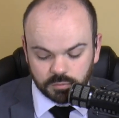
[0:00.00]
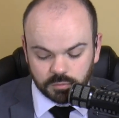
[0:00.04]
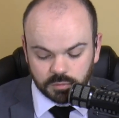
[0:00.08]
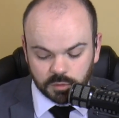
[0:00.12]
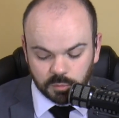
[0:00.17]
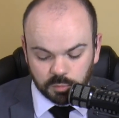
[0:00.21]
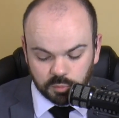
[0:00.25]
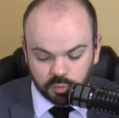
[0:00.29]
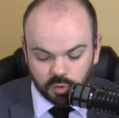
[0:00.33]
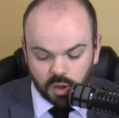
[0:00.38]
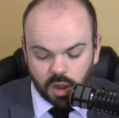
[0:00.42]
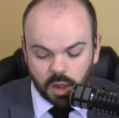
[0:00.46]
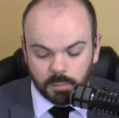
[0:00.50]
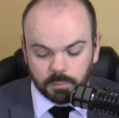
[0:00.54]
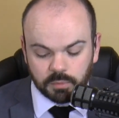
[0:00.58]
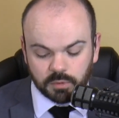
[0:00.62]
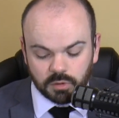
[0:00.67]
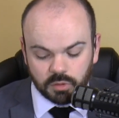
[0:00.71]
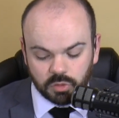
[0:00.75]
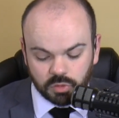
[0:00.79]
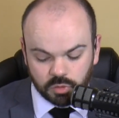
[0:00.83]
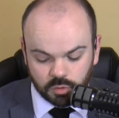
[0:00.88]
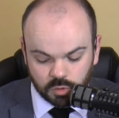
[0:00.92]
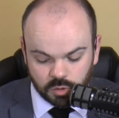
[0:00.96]
the proper
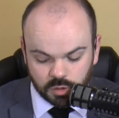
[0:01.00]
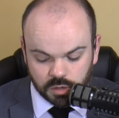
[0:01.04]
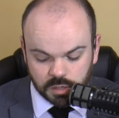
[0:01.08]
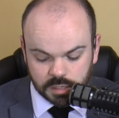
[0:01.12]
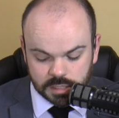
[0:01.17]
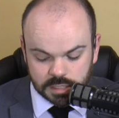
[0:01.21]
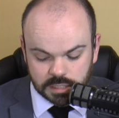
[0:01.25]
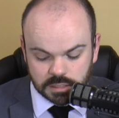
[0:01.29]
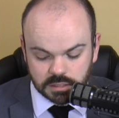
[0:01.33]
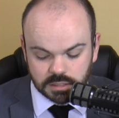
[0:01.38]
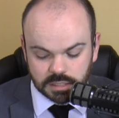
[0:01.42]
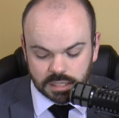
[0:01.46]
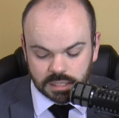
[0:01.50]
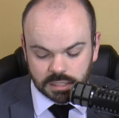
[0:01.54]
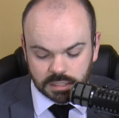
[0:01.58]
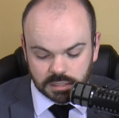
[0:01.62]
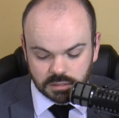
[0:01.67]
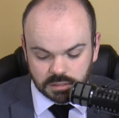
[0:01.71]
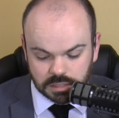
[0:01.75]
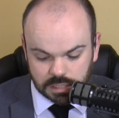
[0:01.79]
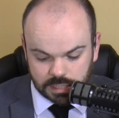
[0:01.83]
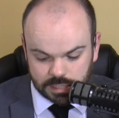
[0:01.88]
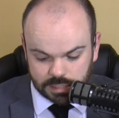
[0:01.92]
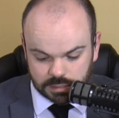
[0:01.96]
authorities and
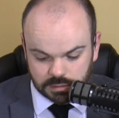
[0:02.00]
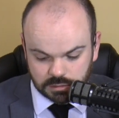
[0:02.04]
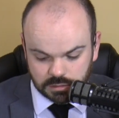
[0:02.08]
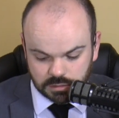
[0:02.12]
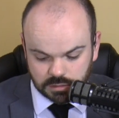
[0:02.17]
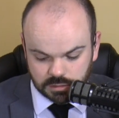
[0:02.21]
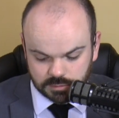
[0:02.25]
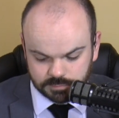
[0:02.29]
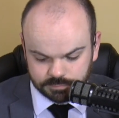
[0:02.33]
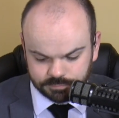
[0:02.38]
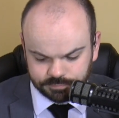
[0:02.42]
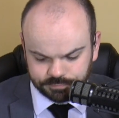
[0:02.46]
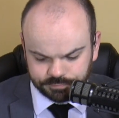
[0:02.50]
intellects.